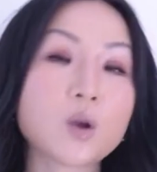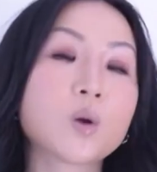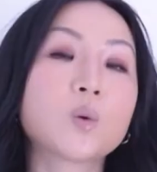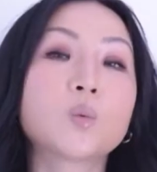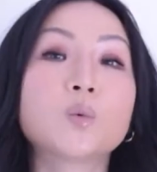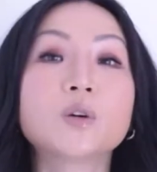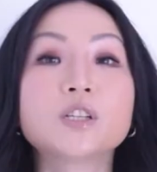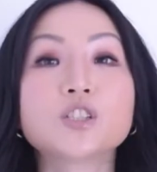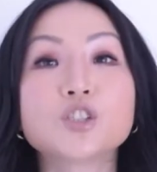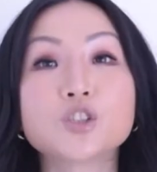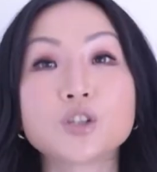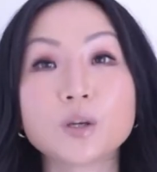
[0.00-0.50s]

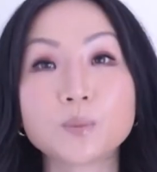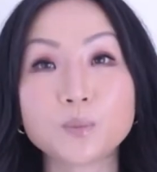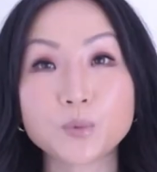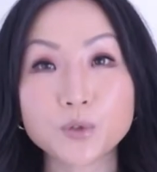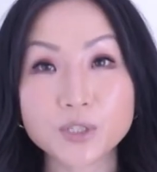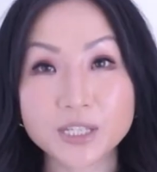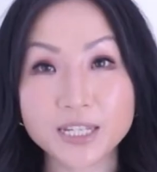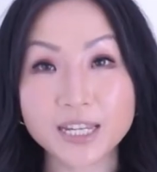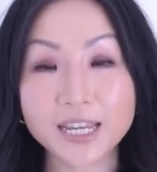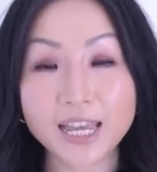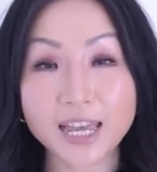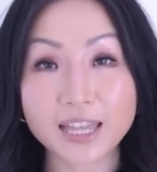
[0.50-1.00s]
When you are
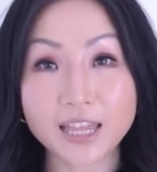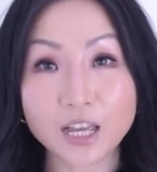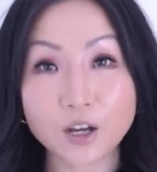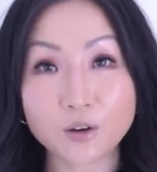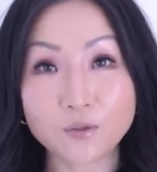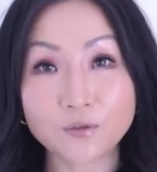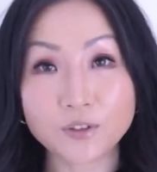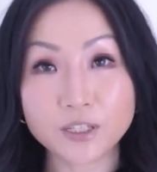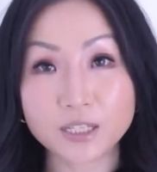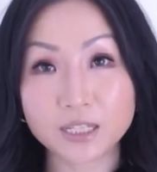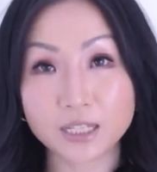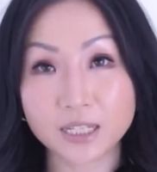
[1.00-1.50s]
putting an
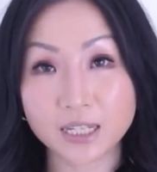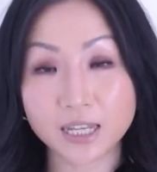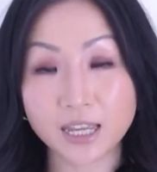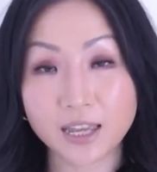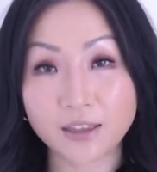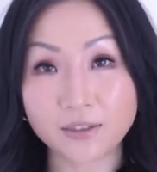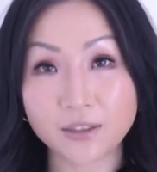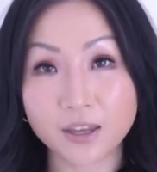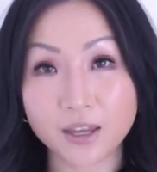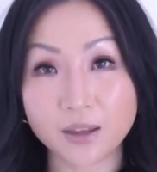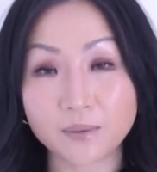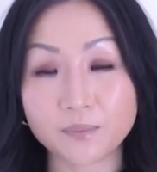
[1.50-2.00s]
outfit
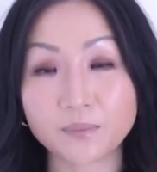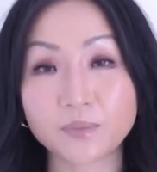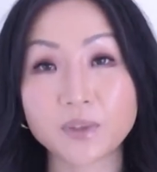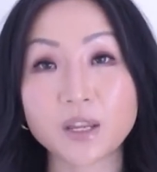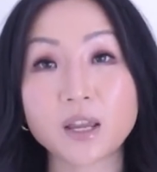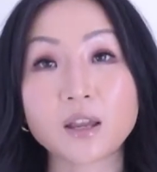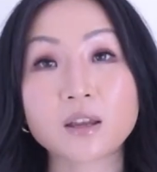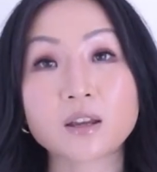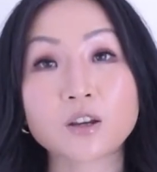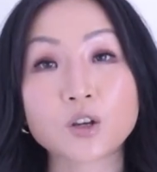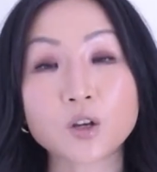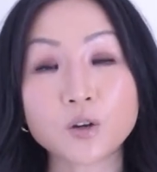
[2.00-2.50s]
together,
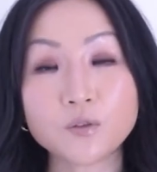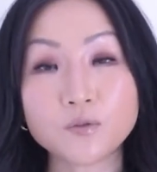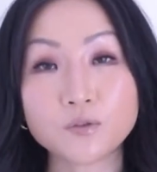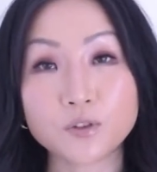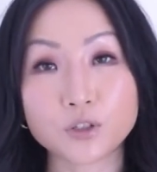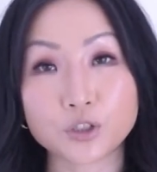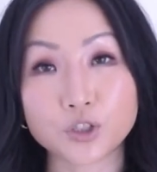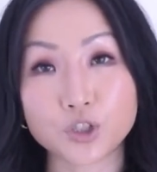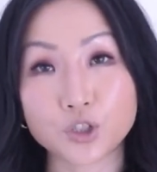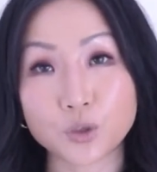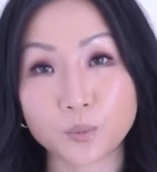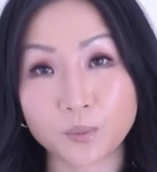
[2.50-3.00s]

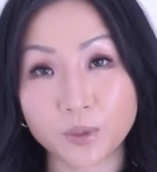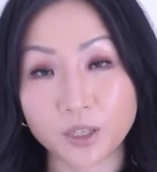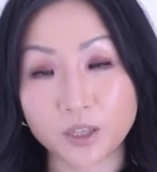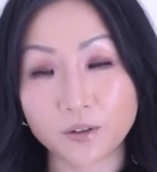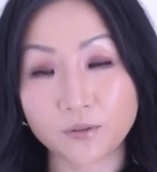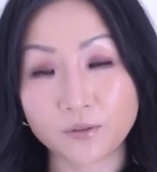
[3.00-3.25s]
comfort should be the